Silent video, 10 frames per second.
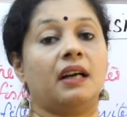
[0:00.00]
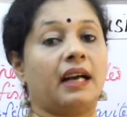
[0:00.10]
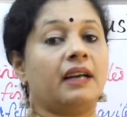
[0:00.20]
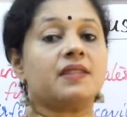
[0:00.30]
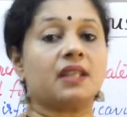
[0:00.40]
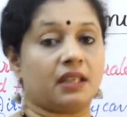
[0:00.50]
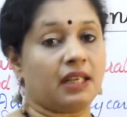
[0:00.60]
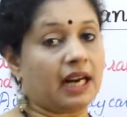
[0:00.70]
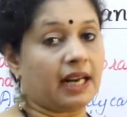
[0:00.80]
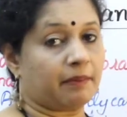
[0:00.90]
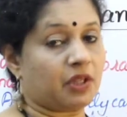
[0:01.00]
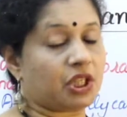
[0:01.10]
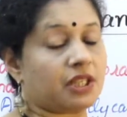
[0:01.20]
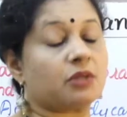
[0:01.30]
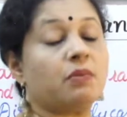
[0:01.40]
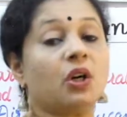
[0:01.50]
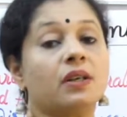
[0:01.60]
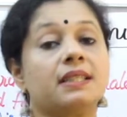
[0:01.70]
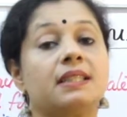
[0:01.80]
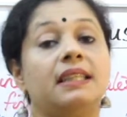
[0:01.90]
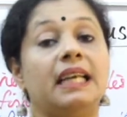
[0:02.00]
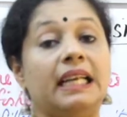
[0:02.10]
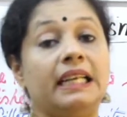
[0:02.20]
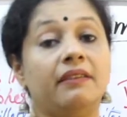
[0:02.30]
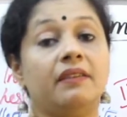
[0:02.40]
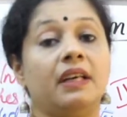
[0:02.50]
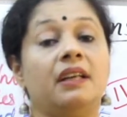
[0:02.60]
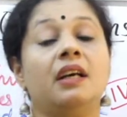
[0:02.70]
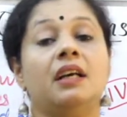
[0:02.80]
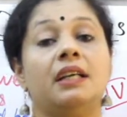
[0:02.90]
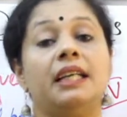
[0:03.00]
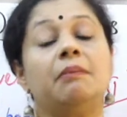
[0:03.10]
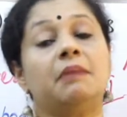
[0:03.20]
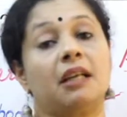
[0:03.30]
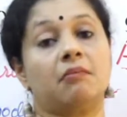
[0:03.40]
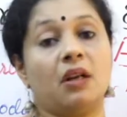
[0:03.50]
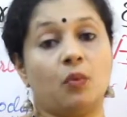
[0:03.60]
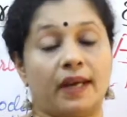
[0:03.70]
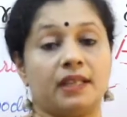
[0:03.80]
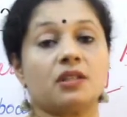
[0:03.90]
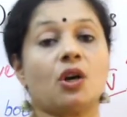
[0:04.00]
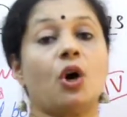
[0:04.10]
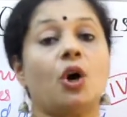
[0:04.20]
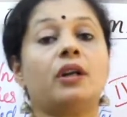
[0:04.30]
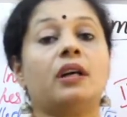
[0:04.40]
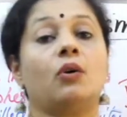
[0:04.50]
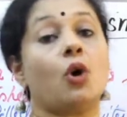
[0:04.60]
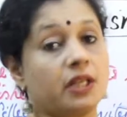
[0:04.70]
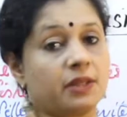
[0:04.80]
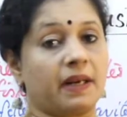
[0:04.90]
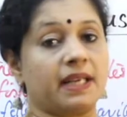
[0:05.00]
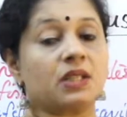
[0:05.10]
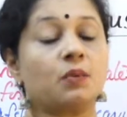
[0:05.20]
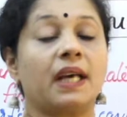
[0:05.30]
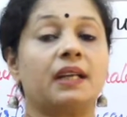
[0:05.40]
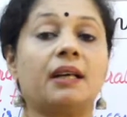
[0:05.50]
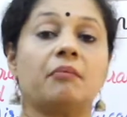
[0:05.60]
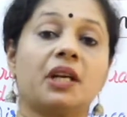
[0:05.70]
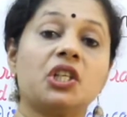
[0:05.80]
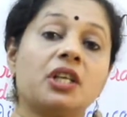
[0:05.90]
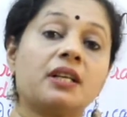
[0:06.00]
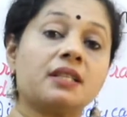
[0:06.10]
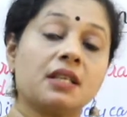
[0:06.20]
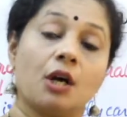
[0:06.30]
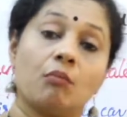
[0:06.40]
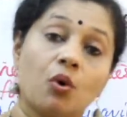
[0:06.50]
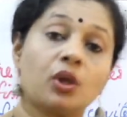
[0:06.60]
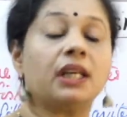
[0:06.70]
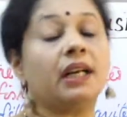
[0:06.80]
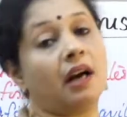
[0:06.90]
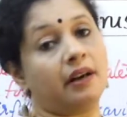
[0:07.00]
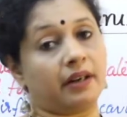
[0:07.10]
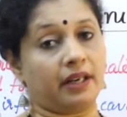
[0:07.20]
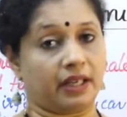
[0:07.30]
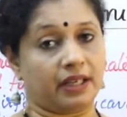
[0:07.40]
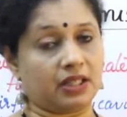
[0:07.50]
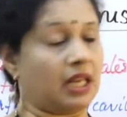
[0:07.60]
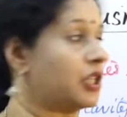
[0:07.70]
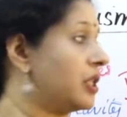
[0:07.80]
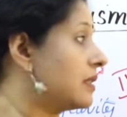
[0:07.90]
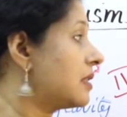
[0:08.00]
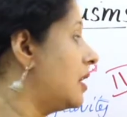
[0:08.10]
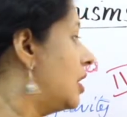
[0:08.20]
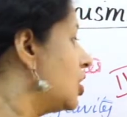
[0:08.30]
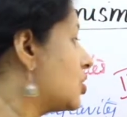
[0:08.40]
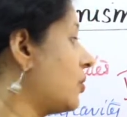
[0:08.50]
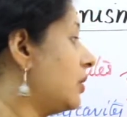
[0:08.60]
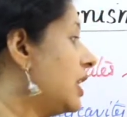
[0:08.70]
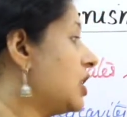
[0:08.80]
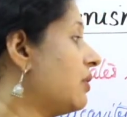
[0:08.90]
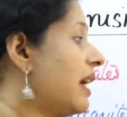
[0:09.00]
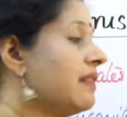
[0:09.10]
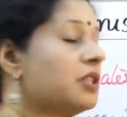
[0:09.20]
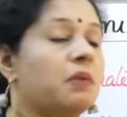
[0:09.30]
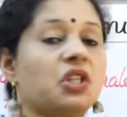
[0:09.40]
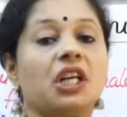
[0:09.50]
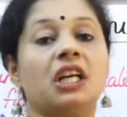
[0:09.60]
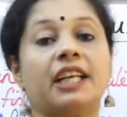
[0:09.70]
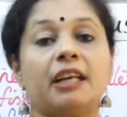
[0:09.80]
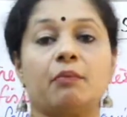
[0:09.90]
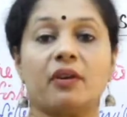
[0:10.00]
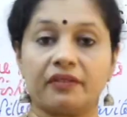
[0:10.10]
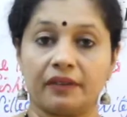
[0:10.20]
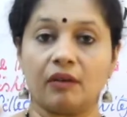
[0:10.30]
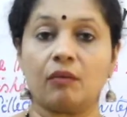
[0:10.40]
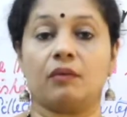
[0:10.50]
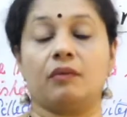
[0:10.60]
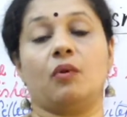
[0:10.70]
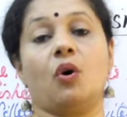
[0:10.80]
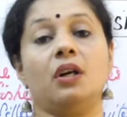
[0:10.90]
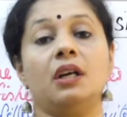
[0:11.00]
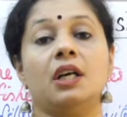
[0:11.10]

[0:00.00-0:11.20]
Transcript: have certain adaptations because they live in deep thermal vents or hot springs where temperature is more than 100 degrees Celsius. So they should have special type of the wall